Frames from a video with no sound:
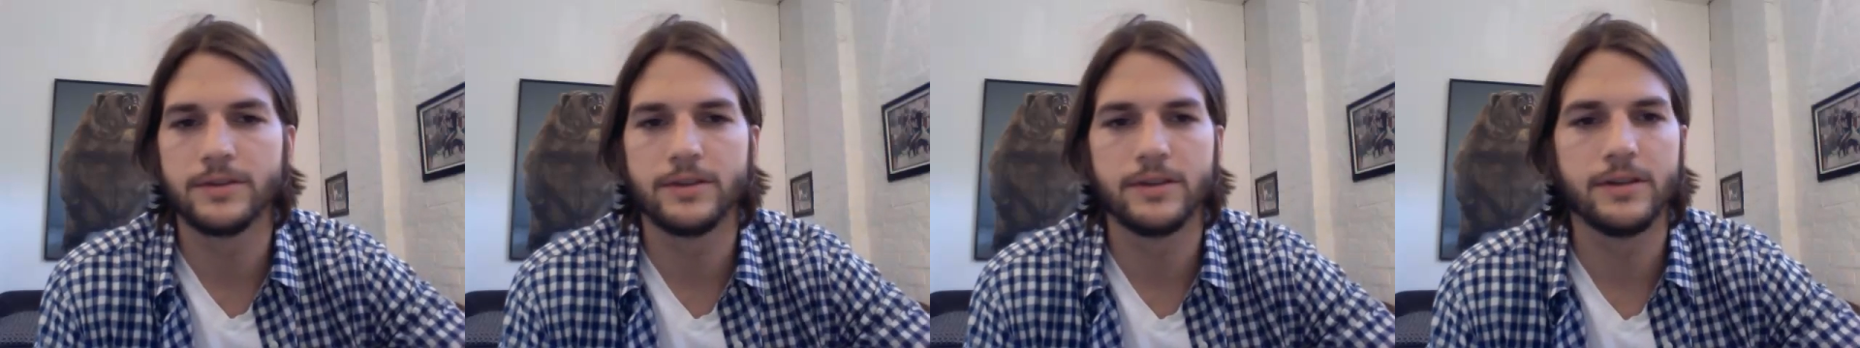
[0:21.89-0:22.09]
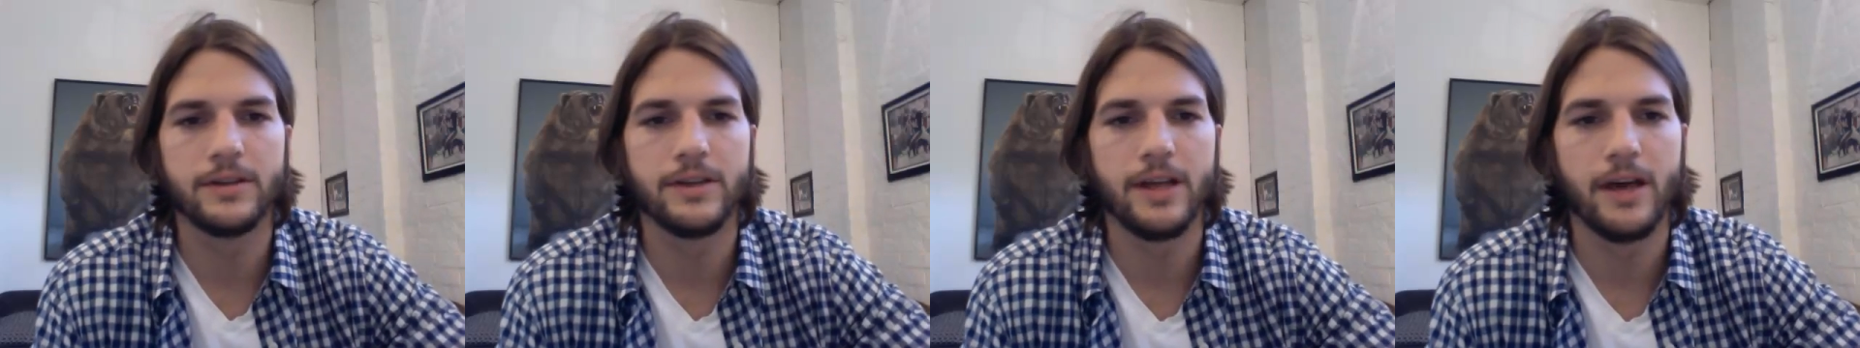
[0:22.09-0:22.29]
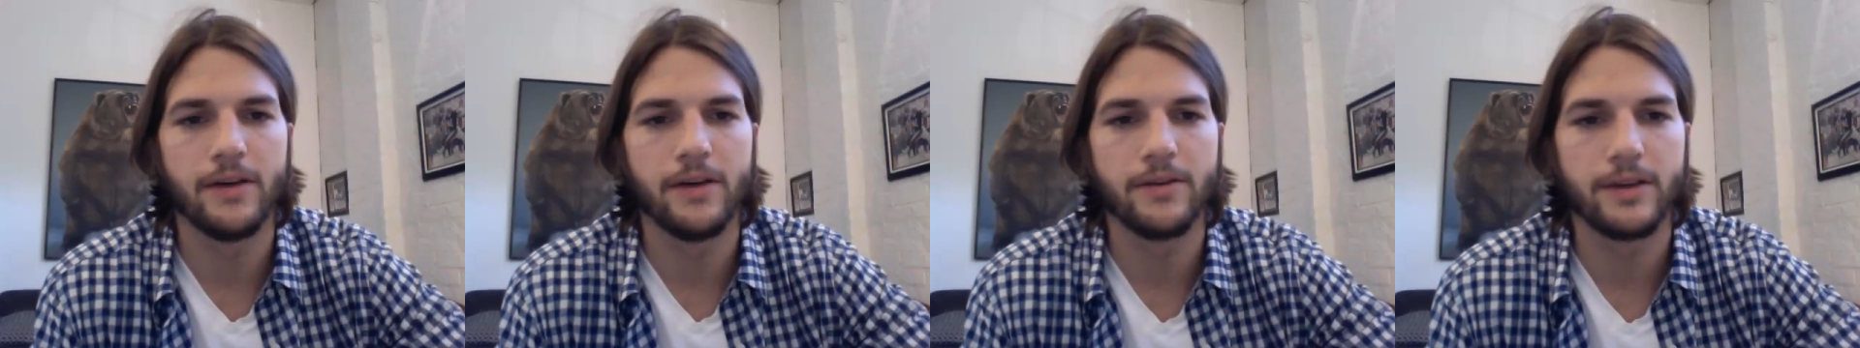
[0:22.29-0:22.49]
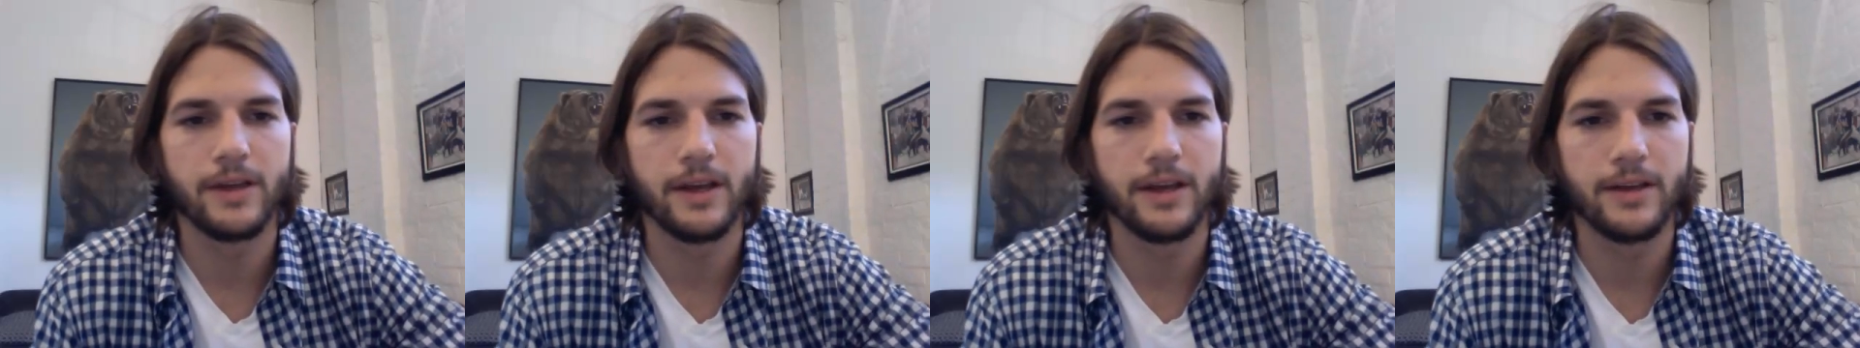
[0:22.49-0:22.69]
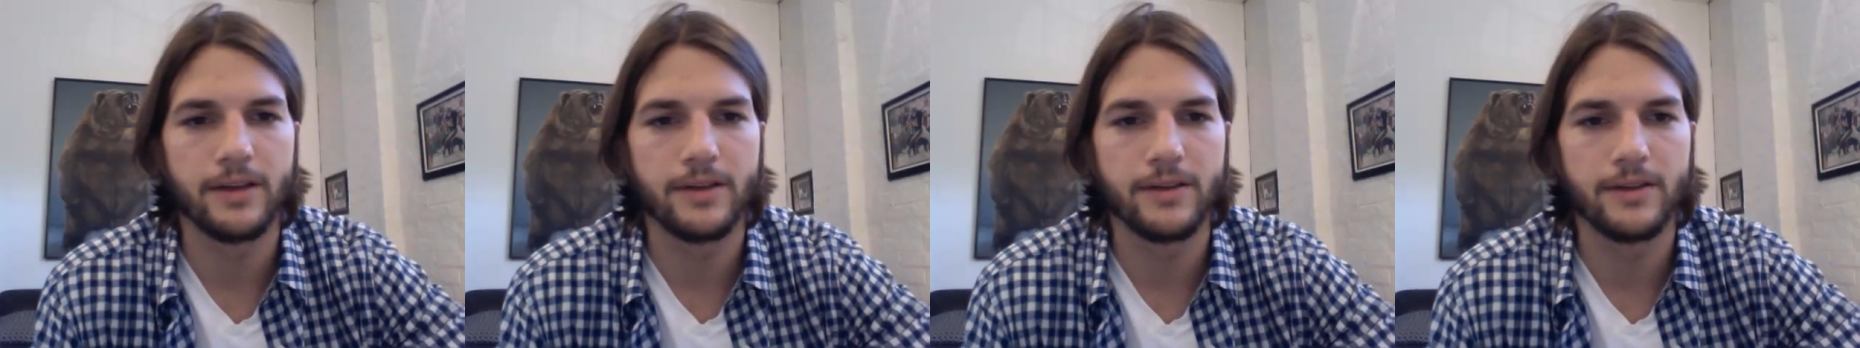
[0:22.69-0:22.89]
to
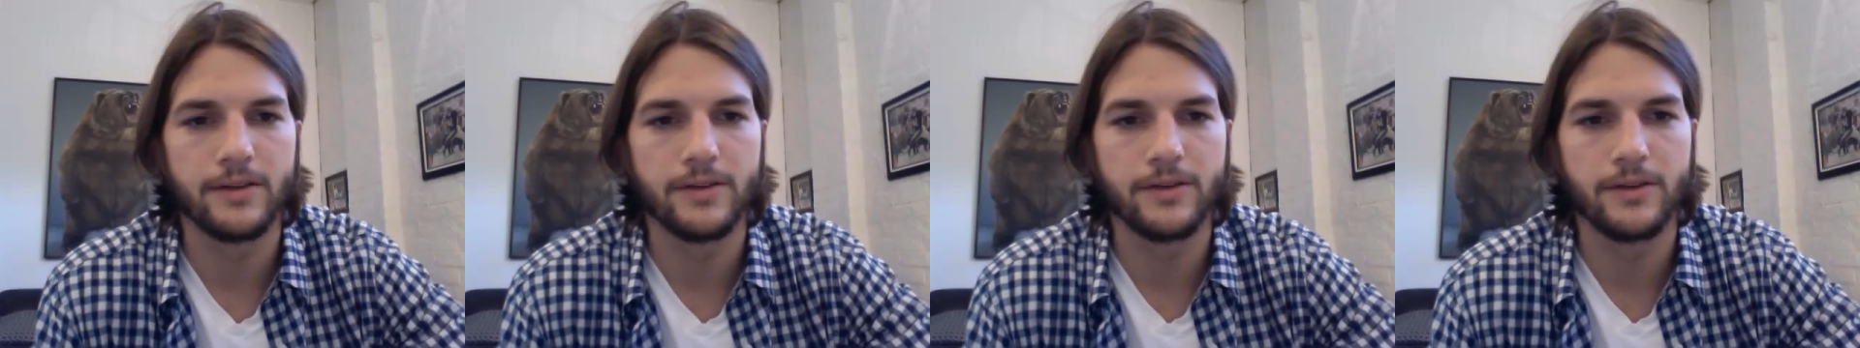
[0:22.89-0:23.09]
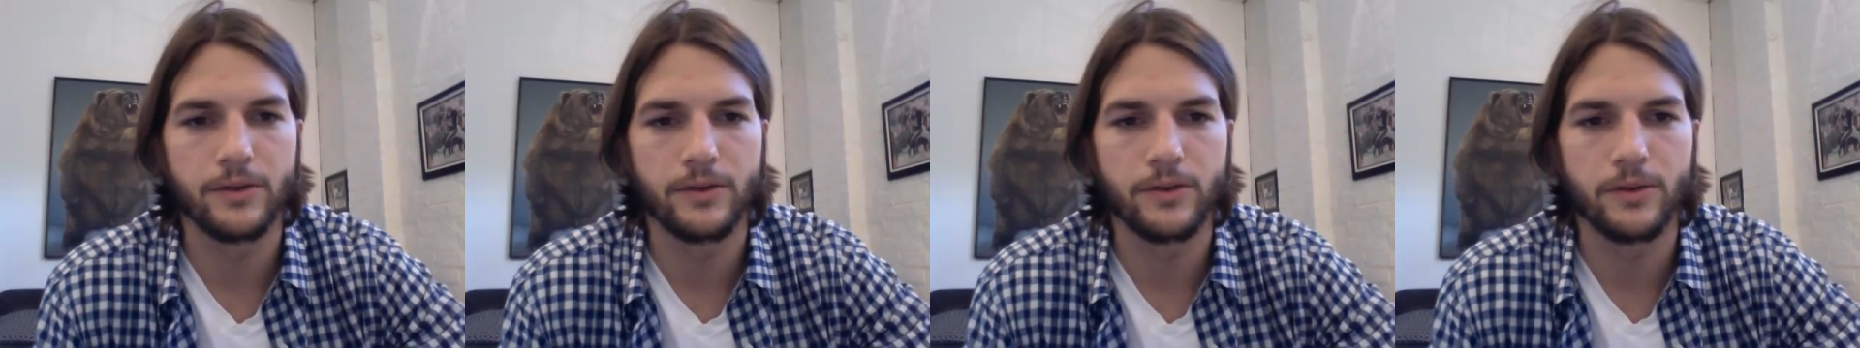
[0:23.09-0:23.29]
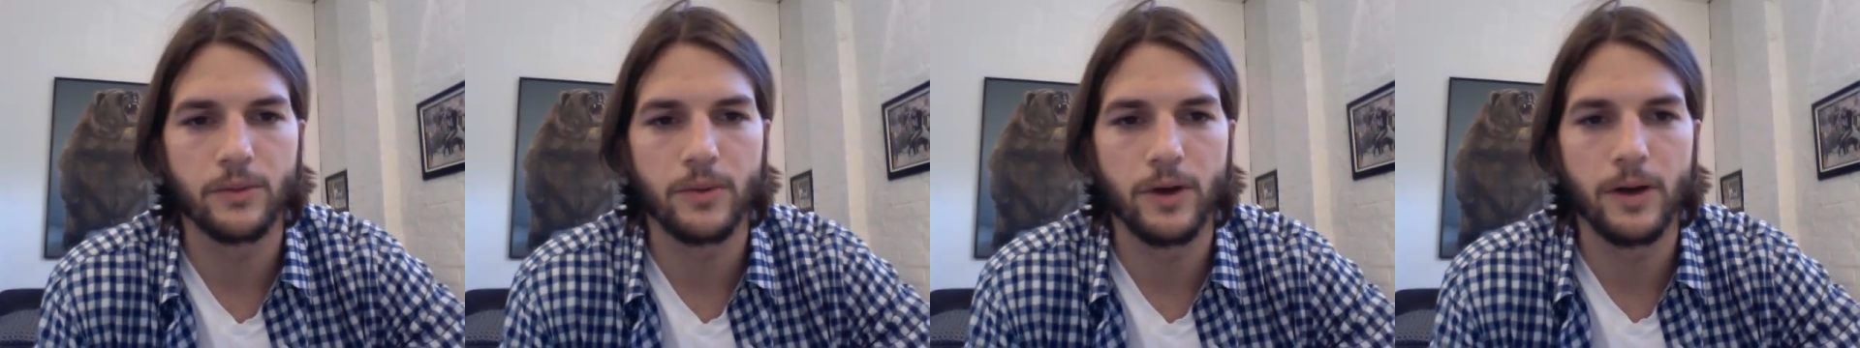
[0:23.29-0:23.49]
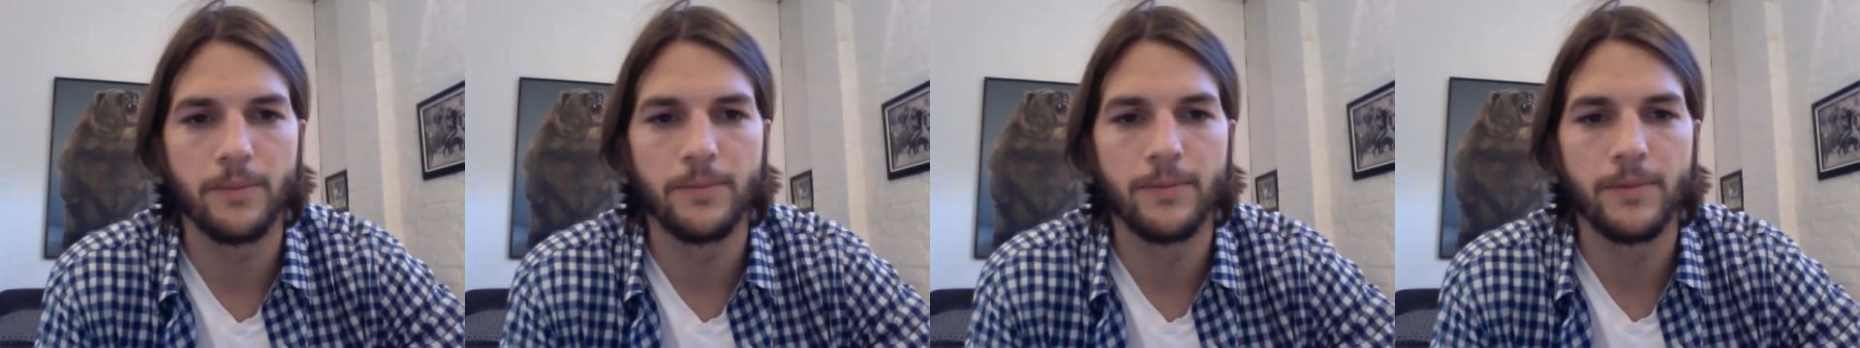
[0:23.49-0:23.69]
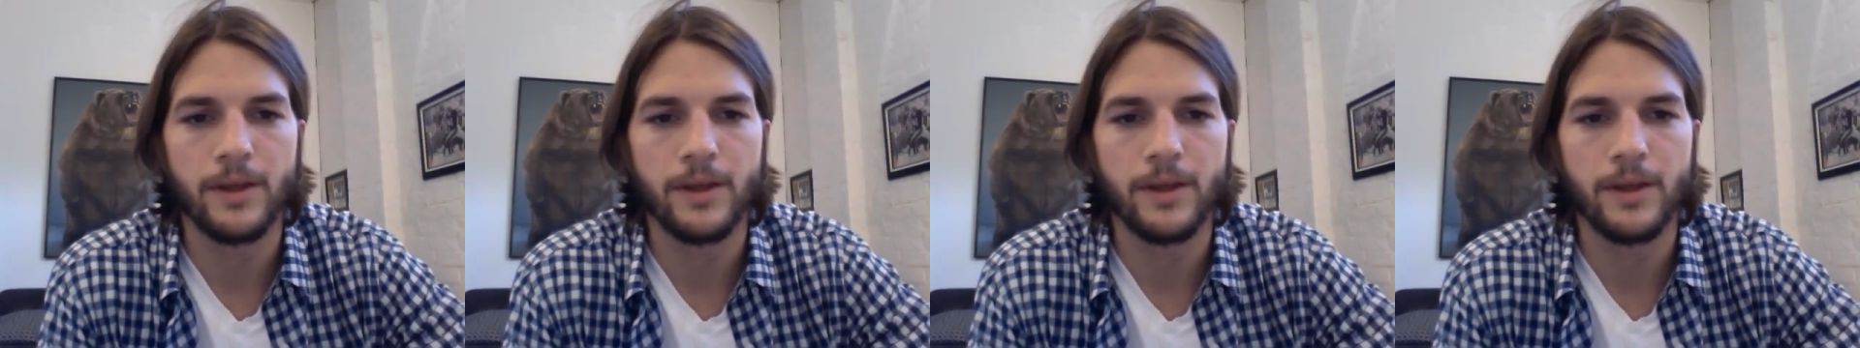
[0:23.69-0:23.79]
navigate the social web